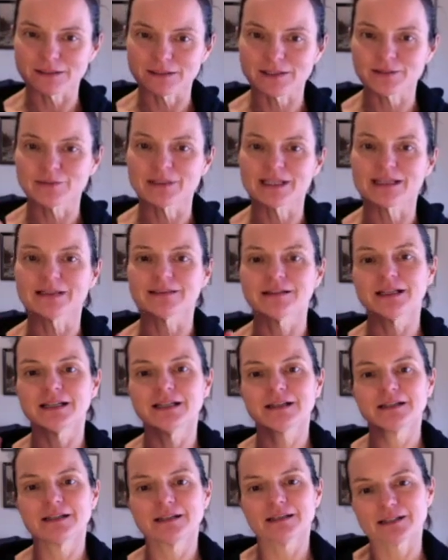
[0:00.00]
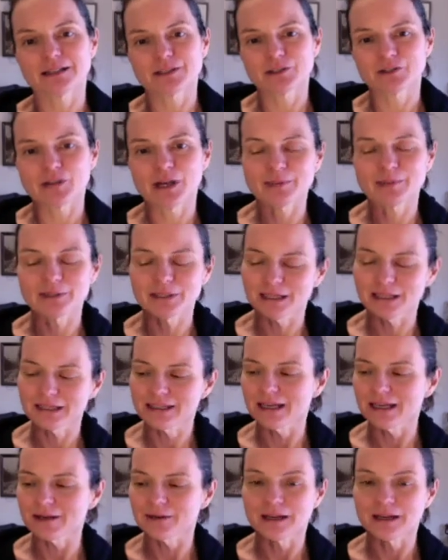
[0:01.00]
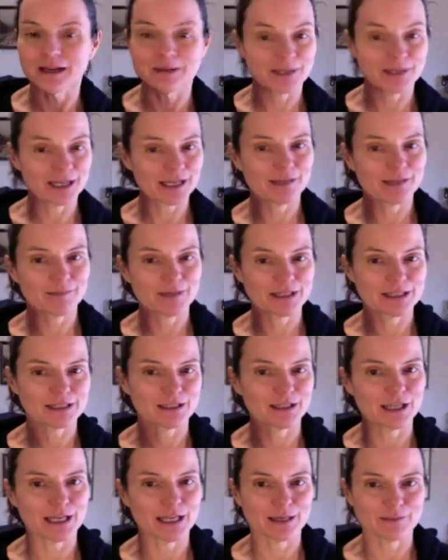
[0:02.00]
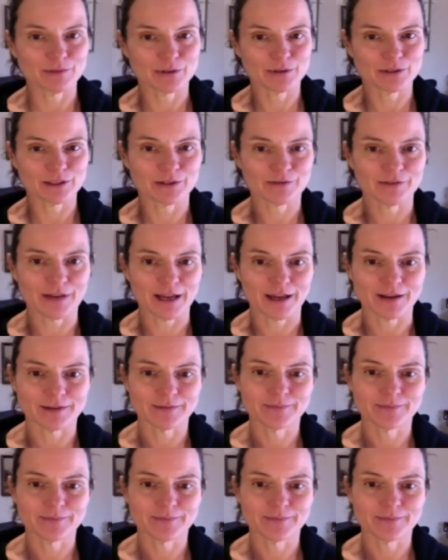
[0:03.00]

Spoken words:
So we can extrapolate that I'm gaining muscle and I'm losing fat.